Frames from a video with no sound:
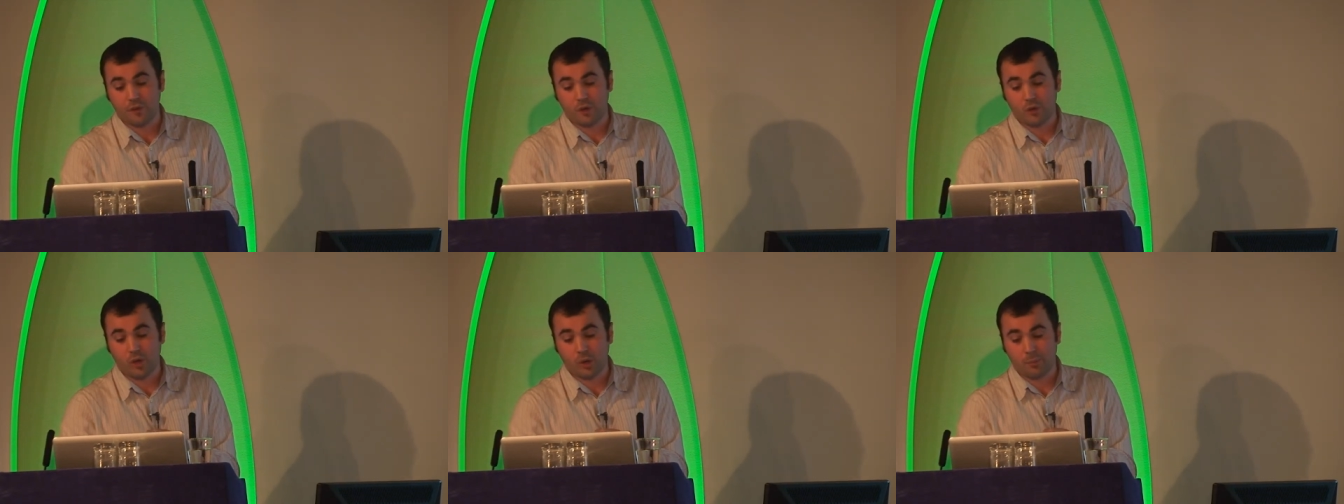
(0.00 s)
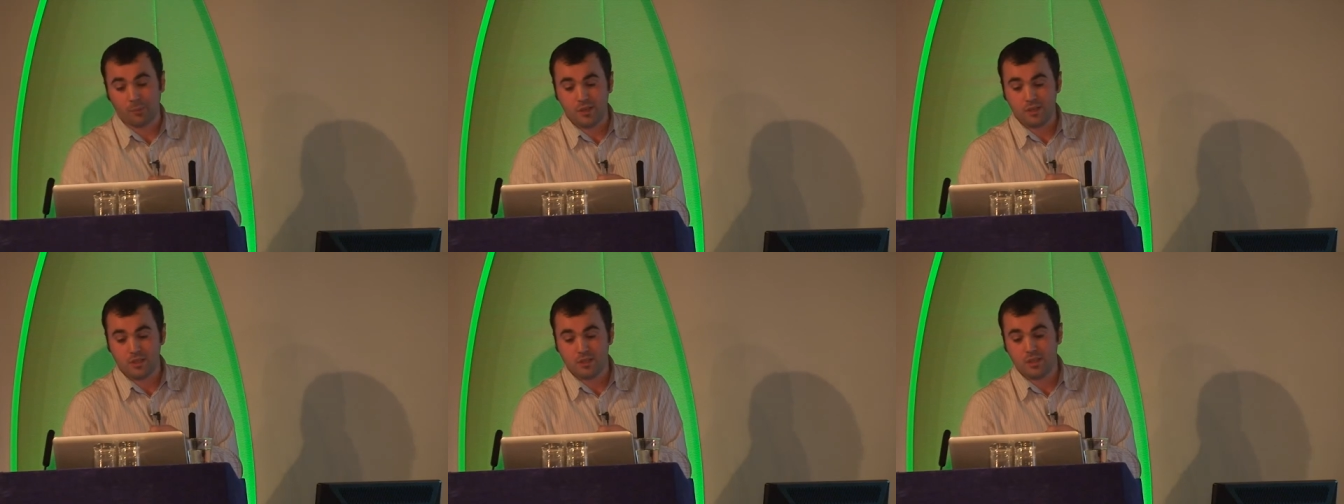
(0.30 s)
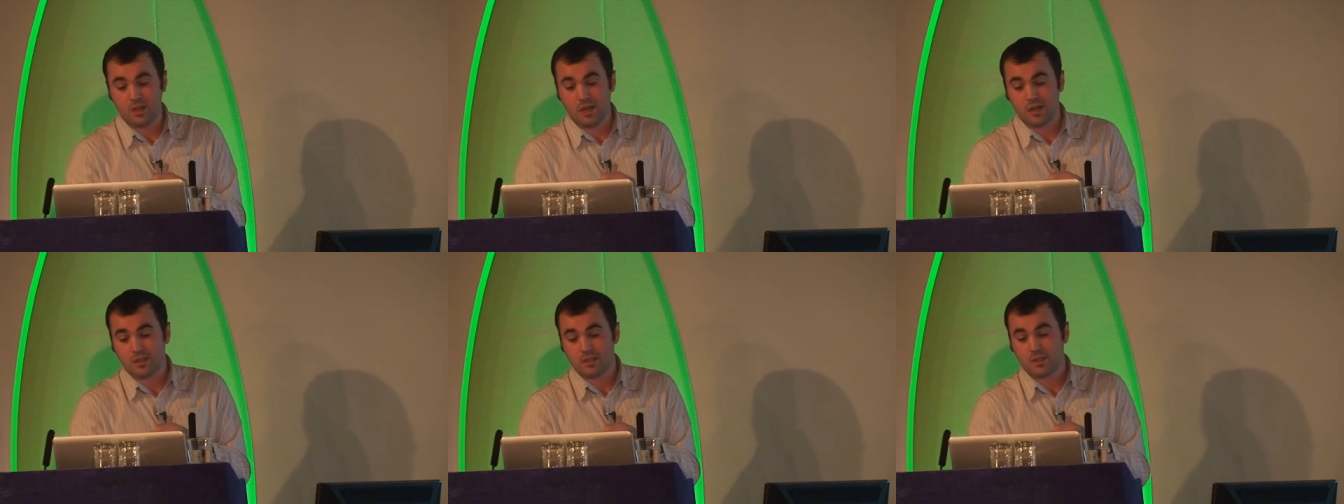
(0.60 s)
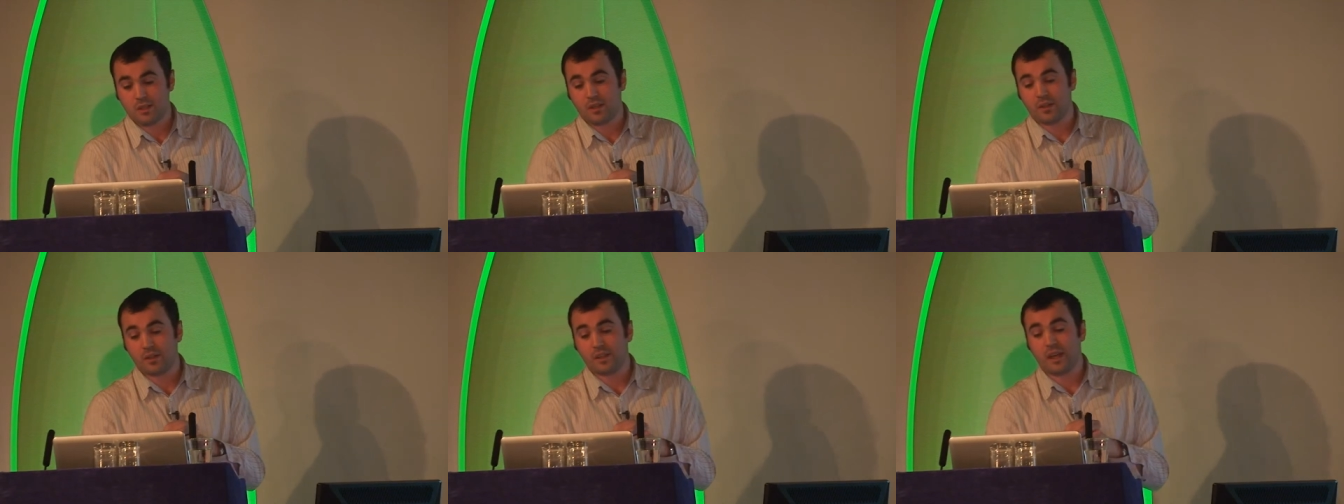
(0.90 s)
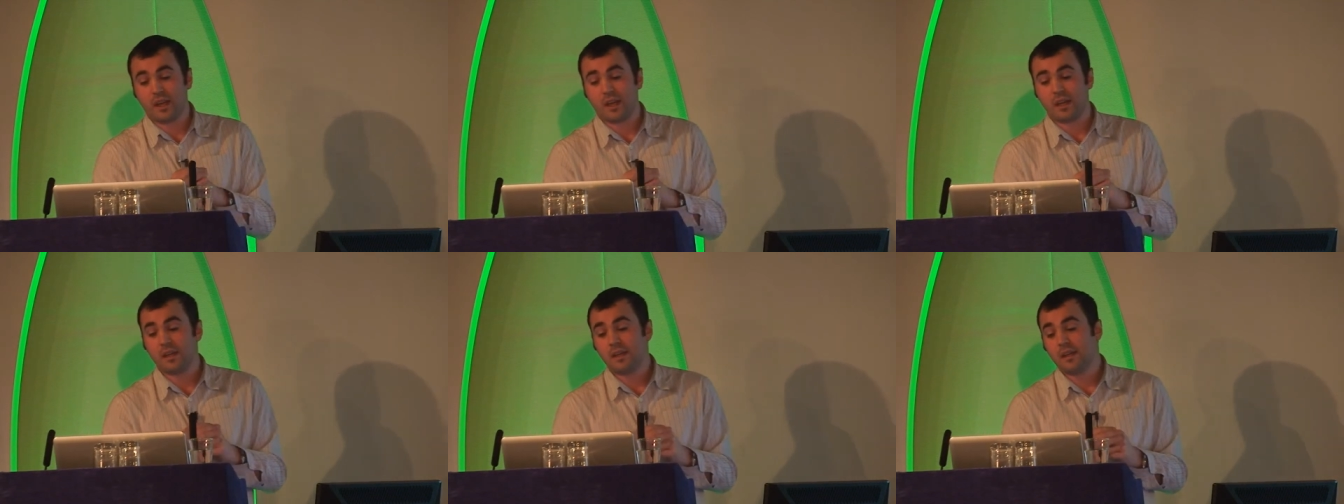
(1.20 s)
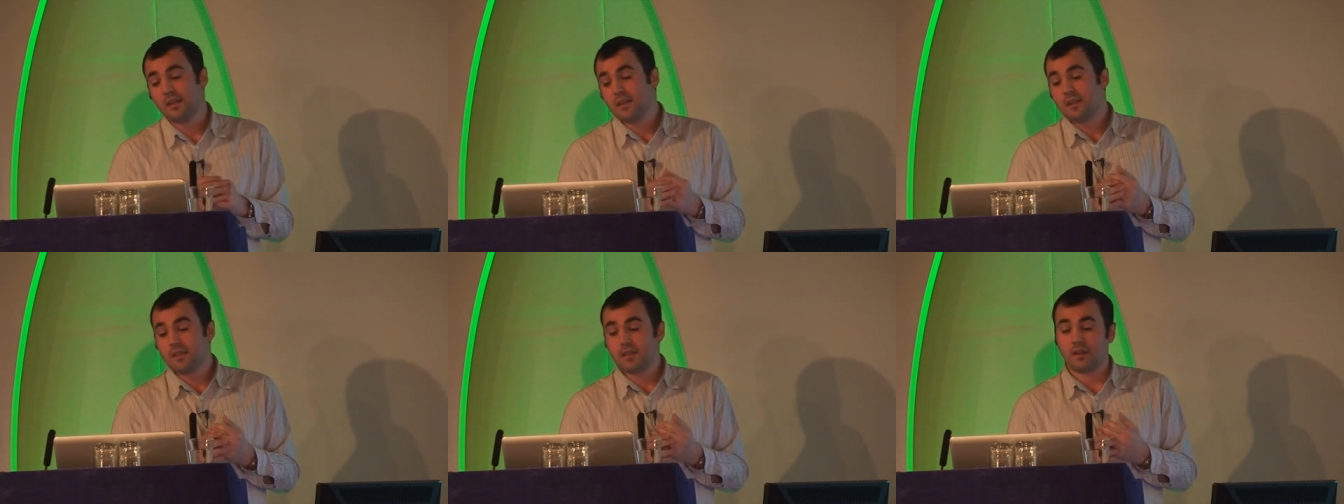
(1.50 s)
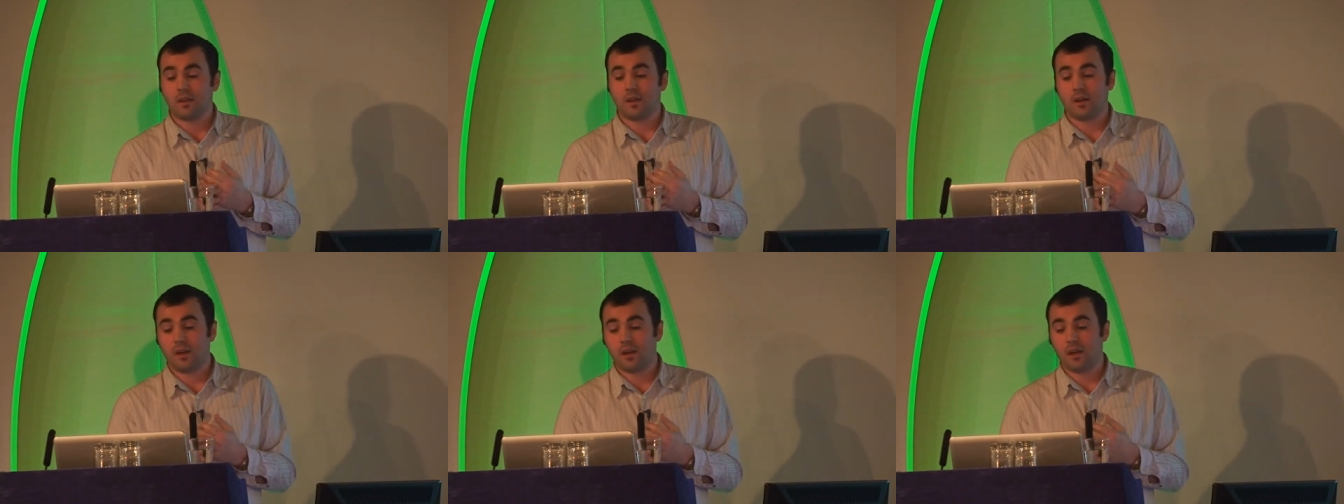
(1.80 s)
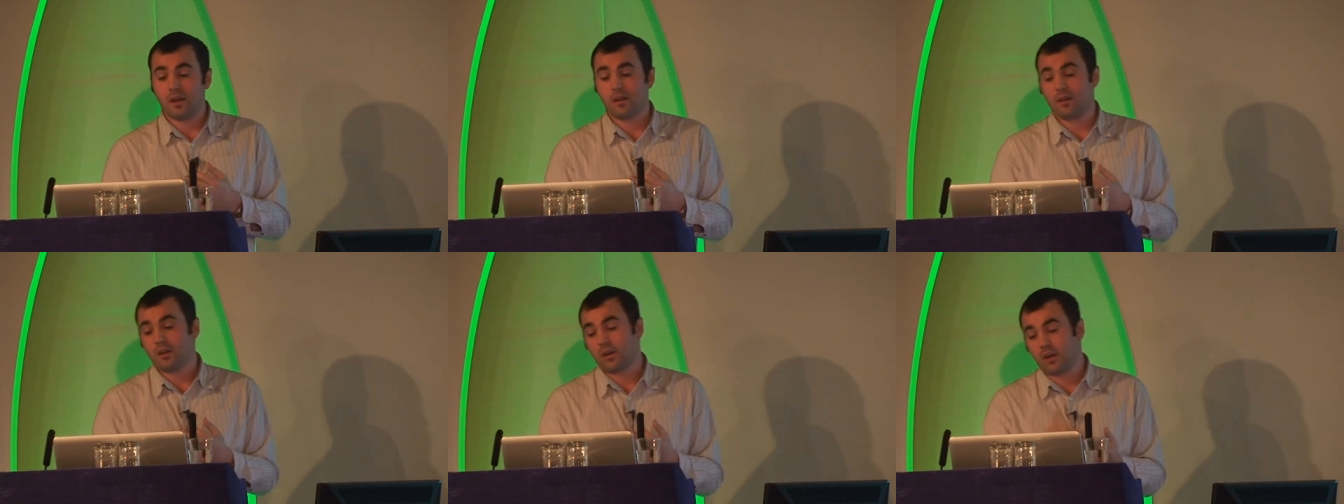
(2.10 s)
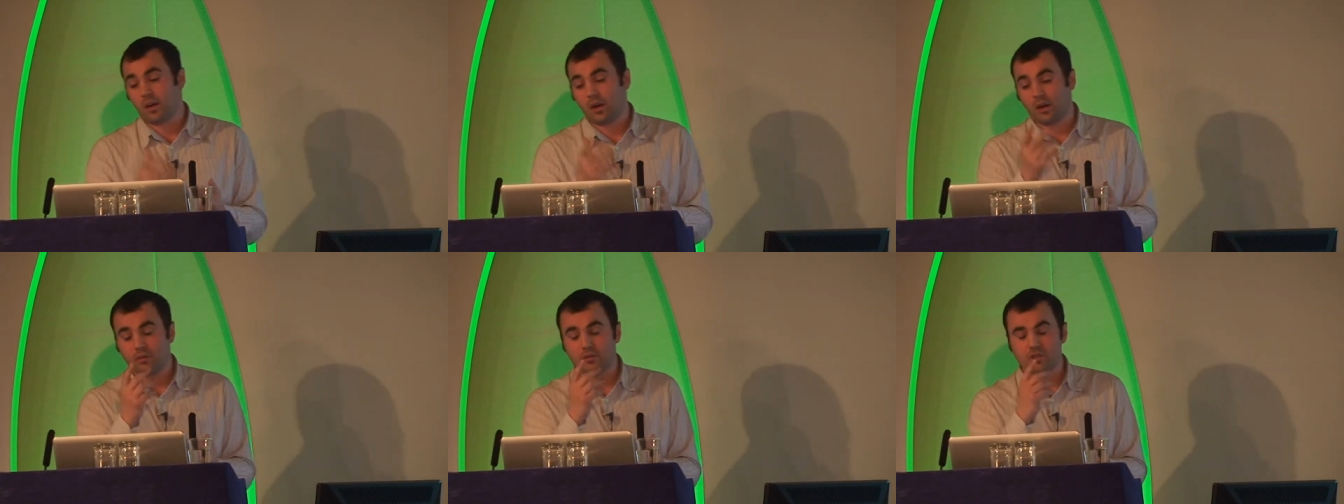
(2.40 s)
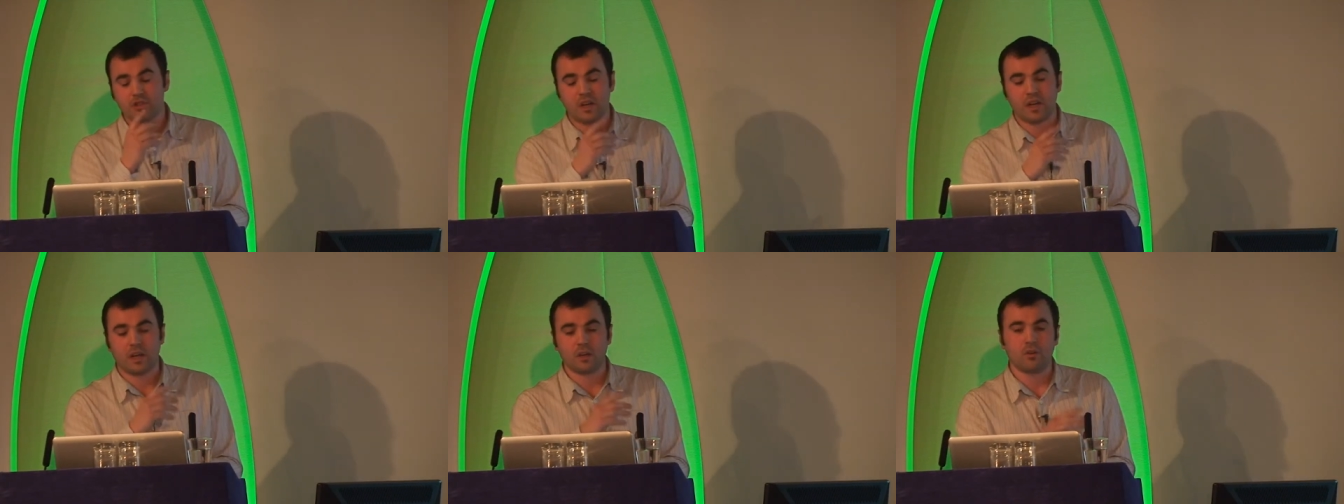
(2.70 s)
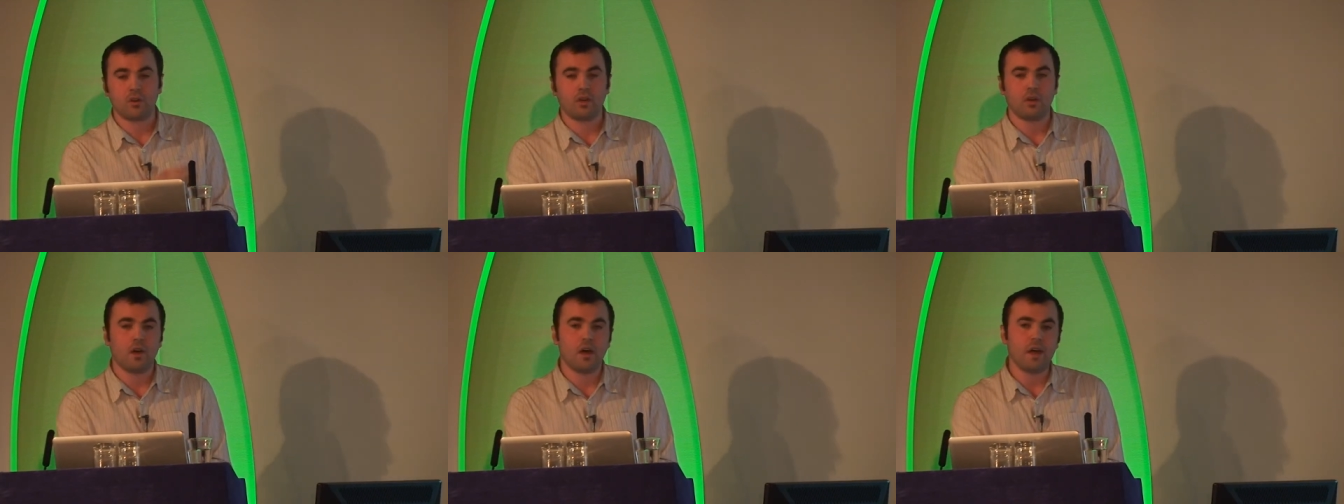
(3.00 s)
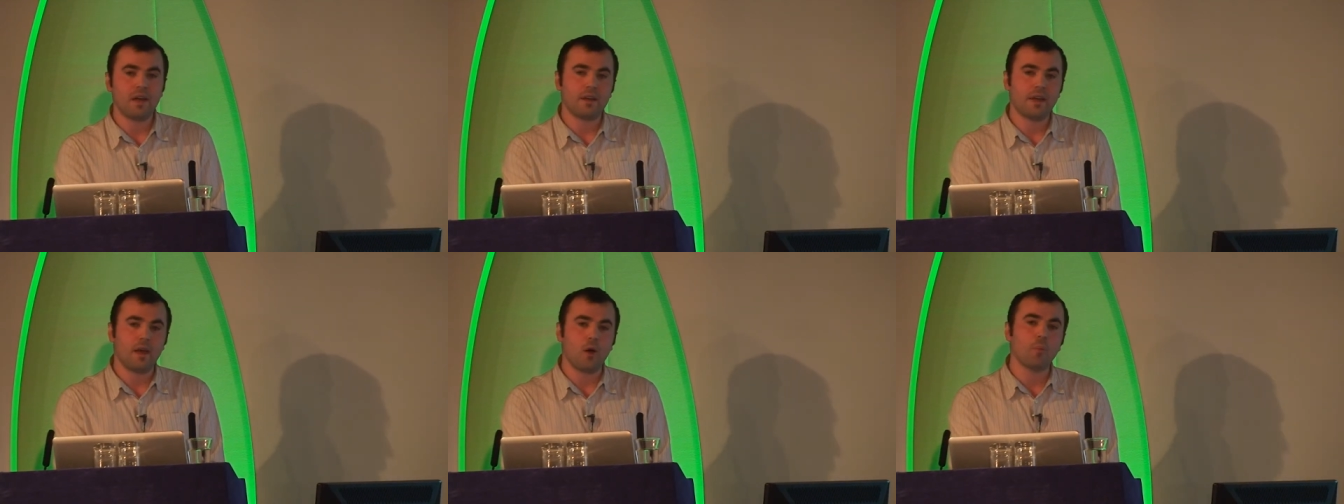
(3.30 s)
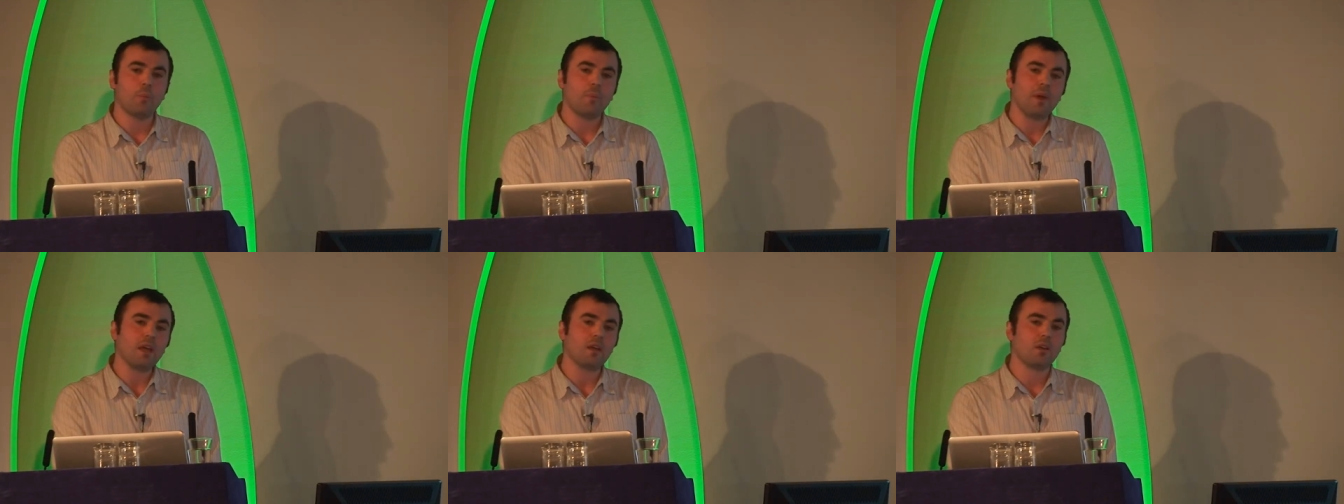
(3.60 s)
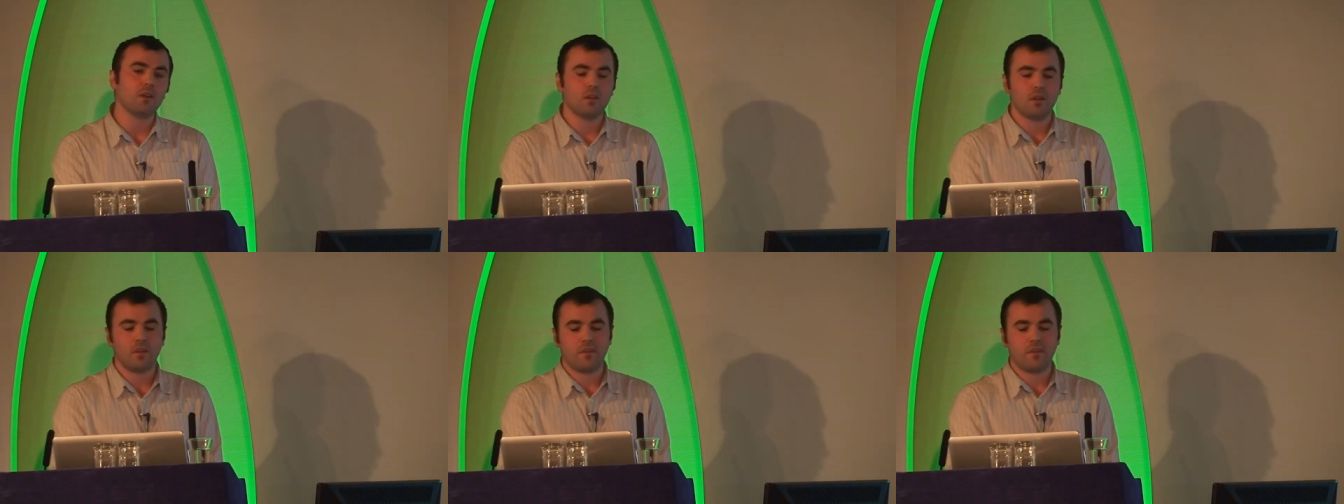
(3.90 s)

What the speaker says: I called up EasyJet just the other day, said, hi, I can't check it online, help me.